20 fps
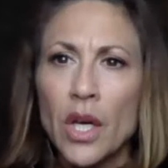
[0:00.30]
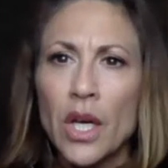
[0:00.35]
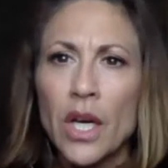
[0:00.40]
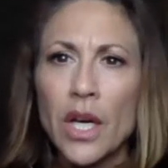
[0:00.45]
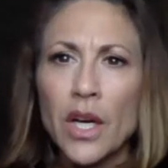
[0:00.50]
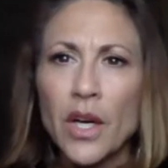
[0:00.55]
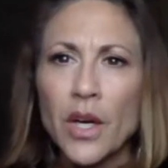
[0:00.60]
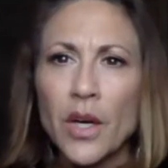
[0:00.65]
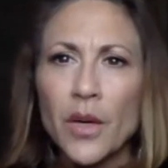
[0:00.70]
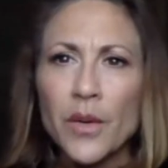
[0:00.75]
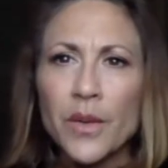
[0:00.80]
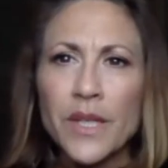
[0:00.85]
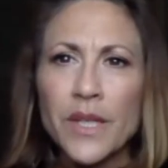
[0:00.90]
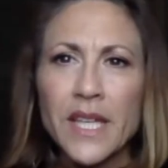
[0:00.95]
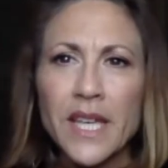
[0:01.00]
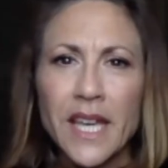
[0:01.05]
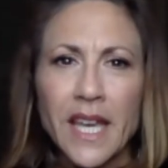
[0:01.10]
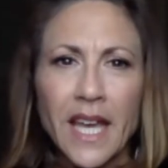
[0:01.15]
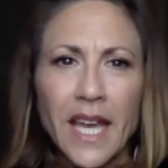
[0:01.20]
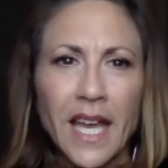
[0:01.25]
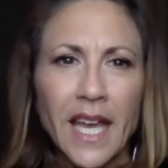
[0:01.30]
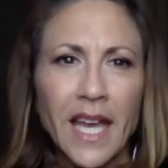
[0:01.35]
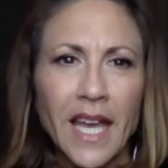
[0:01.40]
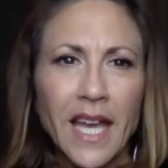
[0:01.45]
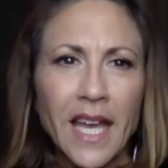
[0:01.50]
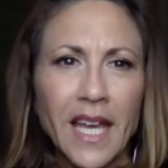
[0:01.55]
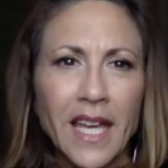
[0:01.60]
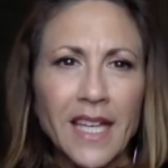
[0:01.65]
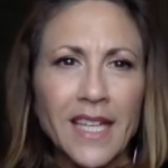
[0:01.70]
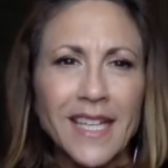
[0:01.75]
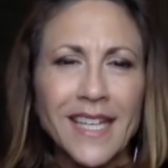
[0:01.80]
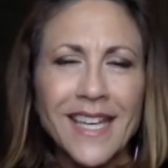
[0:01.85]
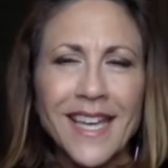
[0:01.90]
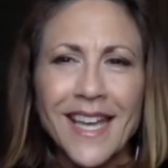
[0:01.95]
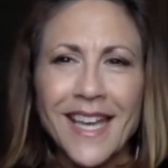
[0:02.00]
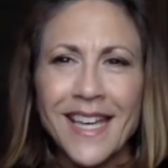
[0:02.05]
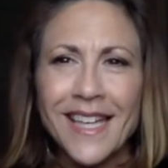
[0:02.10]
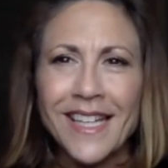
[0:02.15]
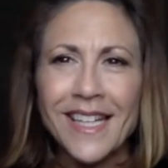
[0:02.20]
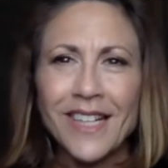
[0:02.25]
Okay,
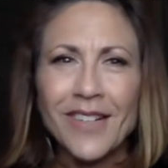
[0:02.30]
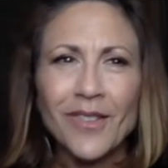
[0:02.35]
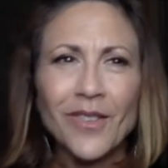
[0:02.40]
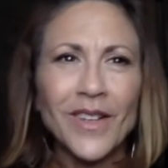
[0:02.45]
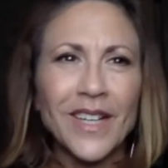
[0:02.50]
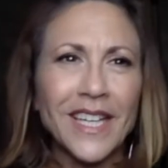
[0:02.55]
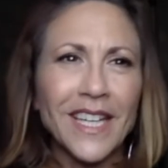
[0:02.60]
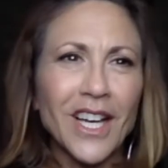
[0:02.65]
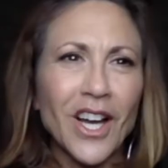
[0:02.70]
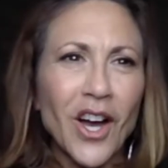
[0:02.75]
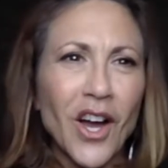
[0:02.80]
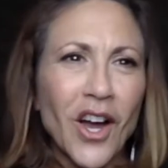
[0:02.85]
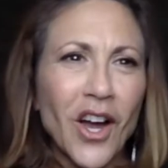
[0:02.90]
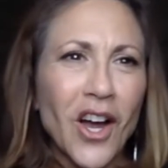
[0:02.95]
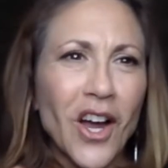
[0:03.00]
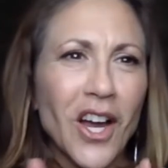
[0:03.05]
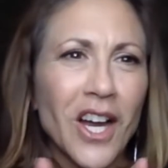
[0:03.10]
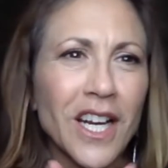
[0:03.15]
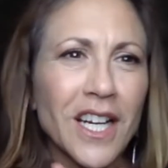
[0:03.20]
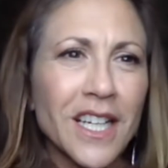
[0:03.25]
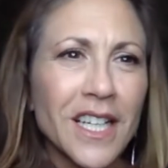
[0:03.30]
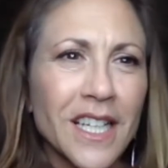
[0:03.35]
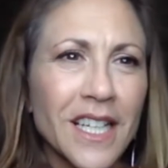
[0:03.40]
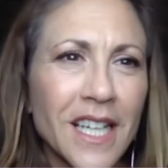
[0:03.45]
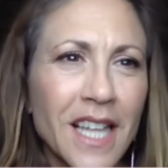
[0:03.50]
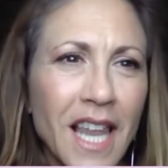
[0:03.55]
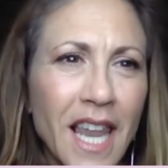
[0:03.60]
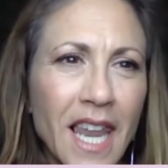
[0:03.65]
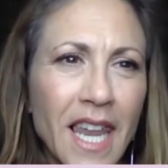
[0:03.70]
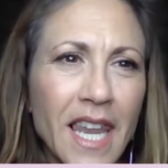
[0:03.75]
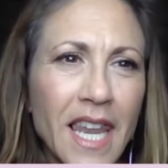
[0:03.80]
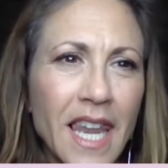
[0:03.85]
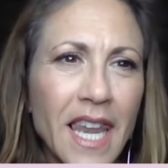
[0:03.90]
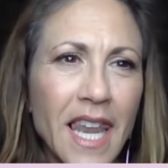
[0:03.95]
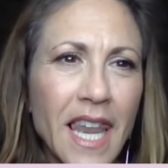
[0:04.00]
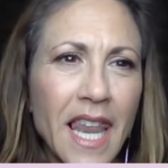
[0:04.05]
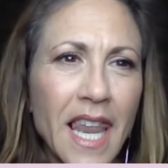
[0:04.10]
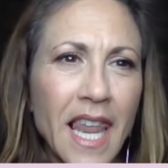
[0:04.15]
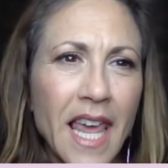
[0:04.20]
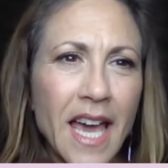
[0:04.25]
we are
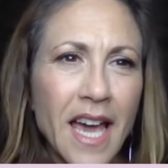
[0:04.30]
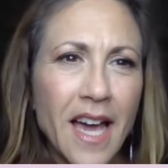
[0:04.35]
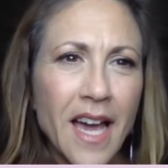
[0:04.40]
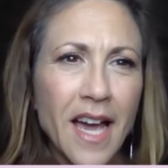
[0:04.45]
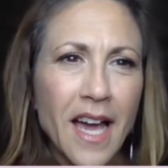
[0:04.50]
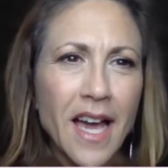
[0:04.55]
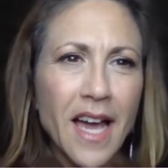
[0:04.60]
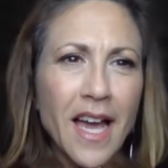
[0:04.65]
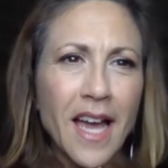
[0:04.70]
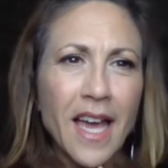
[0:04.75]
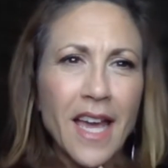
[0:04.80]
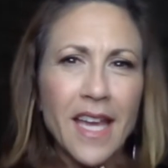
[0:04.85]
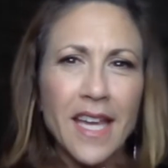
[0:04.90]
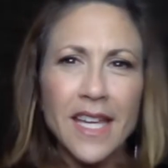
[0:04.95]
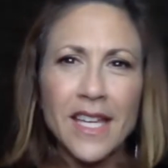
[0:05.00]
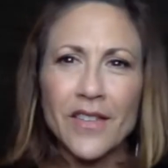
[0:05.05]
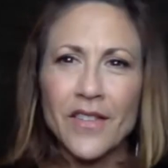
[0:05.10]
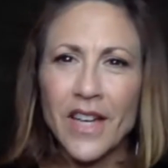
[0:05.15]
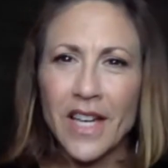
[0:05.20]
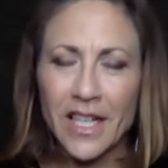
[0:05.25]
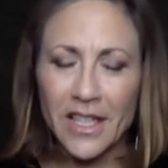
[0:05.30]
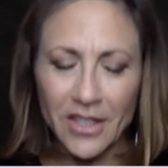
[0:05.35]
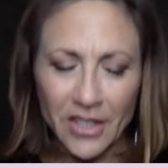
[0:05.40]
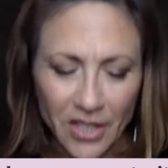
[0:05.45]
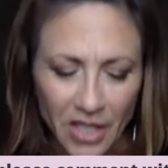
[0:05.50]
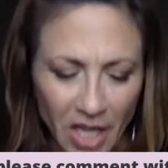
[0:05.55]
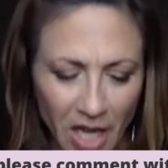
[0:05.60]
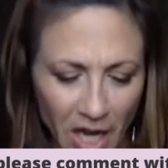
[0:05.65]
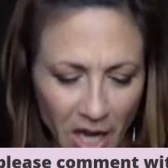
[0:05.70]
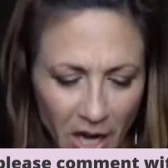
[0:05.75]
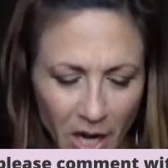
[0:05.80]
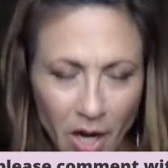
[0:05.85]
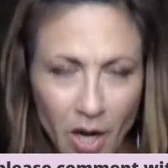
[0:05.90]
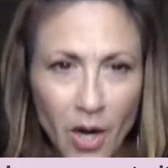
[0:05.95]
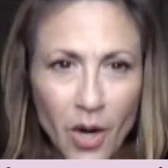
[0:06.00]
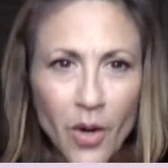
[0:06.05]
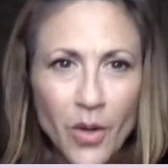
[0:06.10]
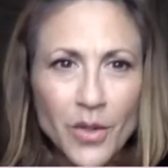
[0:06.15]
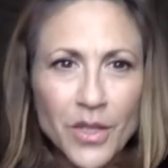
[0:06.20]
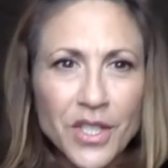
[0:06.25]
live.
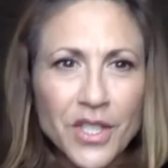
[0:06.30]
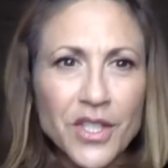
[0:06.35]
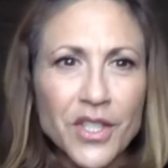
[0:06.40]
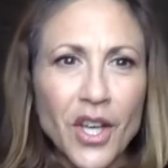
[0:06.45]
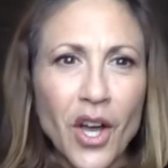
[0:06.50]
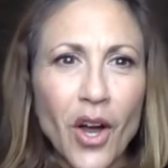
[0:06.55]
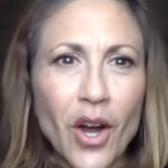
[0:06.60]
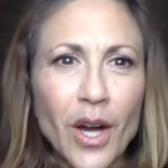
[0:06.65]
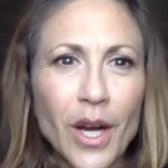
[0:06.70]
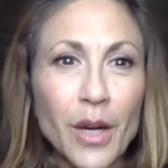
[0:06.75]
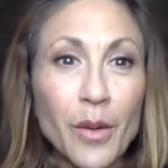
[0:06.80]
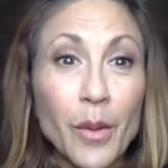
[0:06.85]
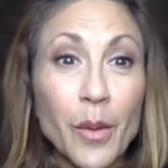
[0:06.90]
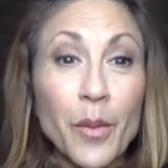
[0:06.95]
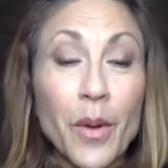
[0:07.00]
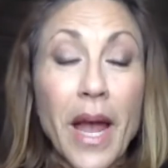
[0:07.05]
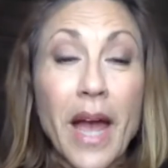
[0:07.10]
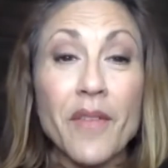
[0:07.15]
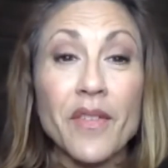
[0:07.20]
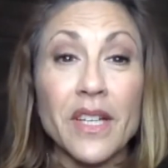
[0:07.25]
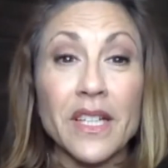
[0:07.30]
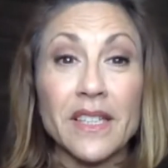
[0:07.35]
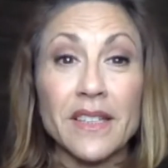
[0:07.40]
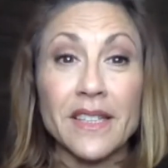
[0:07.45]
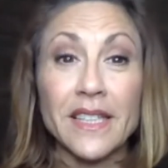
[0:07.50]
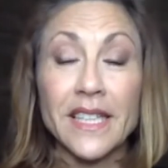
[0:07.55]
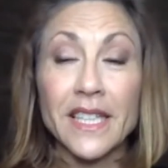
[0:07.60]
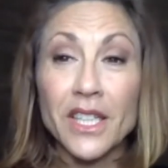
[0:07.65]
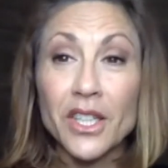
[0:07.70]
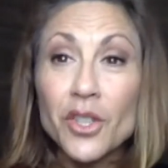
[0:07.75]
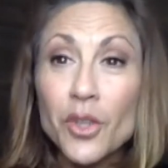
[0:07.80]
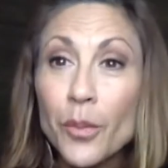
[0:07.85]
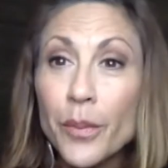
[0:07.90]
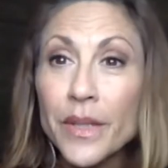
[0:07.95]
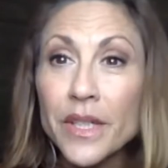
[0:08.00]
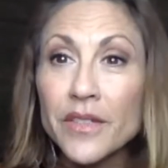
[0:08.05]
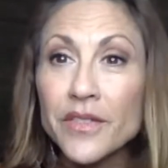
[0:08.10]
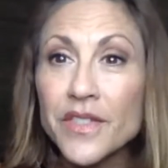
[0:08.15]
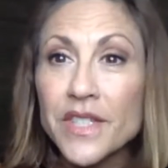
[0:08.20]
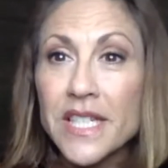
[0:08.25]
Hello. Sorry, we were having a little
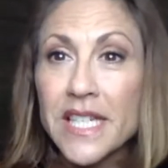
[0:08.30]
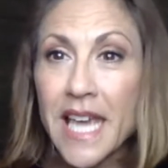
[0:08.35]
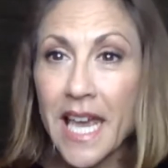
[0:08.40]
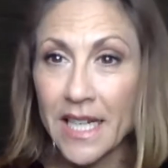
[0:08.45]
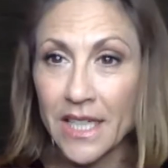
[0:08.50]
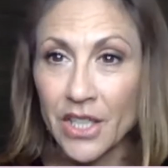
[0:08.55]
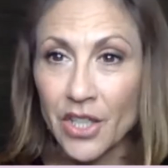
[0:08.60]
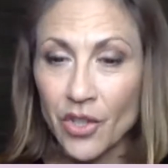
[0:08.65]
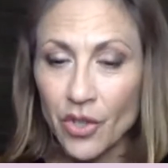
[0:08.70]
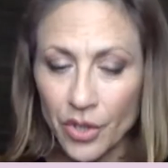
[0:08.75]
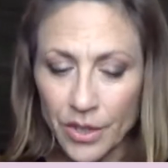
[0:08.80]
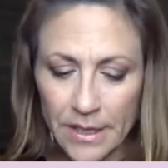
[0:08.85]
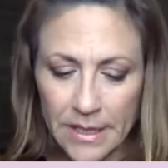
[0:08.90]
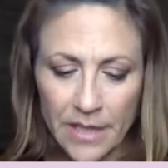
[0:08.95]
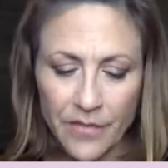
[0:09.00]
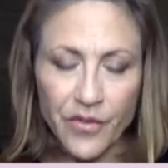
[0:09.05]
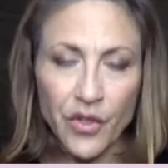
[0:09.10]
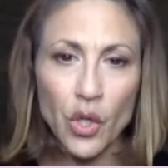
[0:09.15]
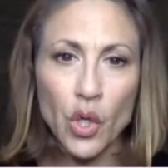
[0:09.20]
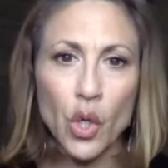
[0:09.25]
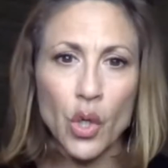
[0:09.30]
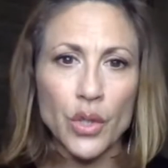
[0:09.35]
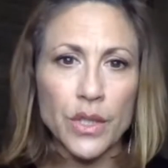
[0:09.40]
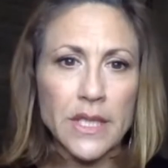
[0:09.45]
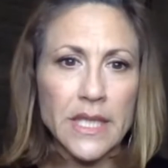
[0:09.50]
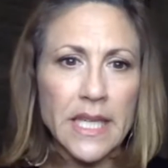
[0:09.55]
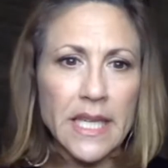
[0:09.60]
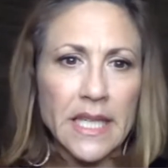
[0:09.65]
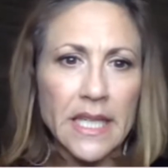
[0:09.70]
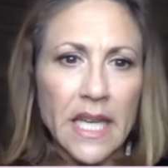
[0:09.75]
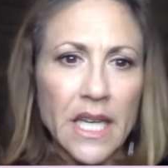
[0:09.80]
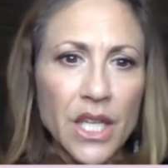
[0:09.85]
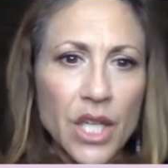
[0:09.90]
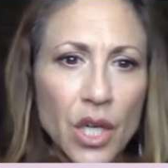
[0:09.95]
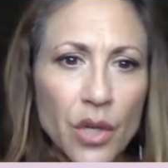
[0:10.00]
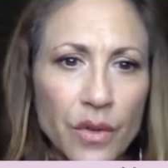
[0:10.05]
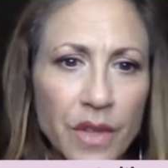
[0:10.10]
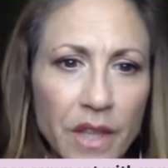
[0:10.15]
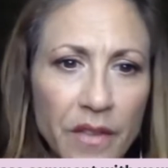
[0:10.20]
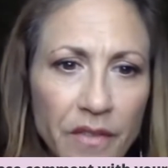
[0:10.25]
bit of technical difficulty, and I
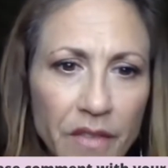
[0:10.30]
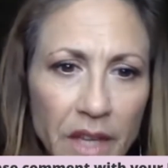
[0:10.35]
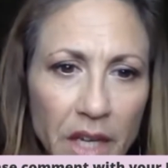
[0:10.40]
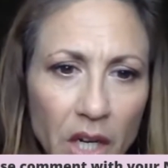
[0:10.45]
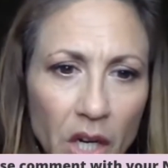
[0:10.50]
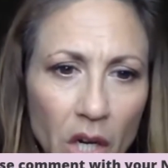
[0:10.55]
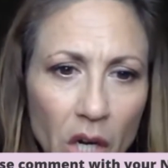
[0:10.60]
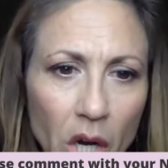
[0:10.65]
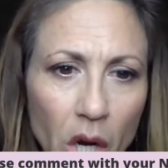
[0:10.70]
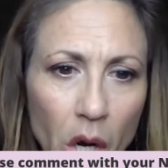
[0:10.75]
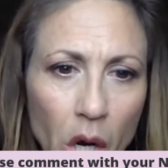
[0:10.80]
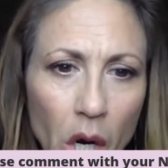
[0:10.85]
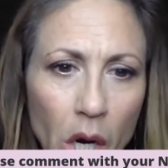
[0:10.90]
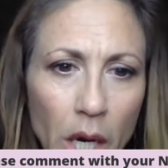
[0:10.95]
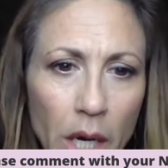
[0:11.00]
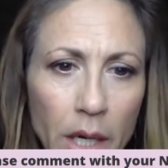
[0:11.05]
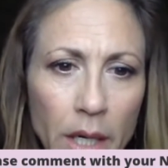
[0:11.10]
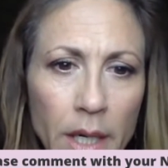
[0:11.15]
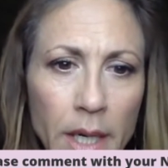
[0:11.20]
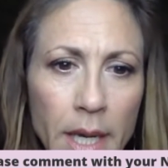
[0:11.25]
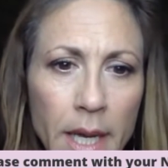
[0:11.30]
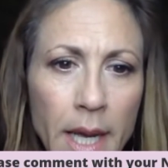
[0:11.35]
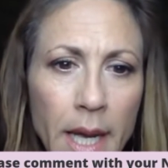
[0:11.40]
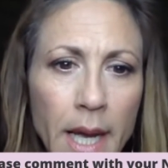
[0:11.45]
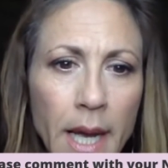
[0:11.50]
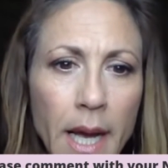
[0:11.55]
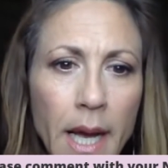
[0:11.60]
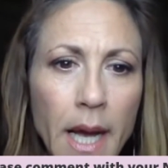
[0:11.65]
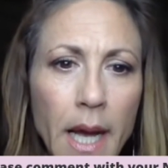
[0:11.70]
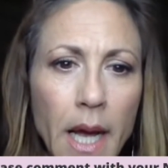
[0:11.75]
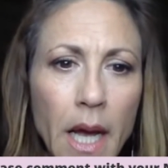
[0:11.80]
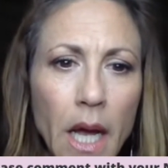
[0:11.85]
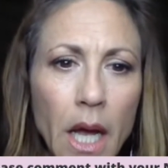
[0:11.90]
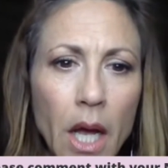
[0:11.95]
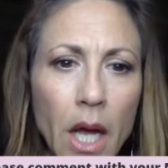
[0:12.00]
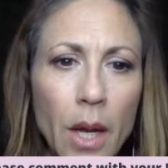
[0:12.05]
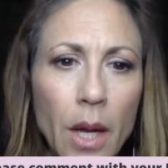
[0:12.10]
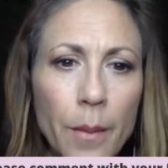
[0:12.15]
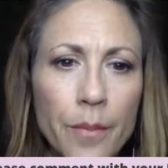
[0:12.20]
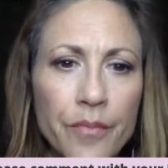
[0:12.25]
know that there are,
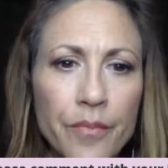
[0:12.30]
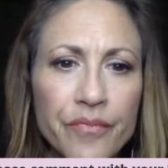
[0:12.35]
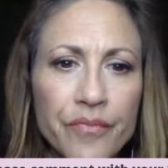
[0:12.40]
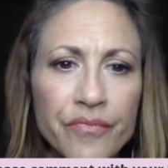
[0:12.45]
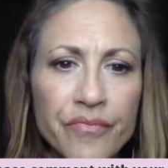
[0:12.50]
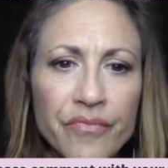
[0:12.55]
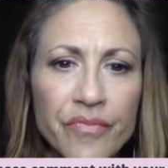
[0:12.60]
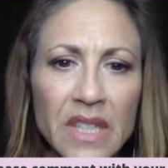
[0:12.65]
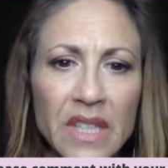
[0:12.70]
um,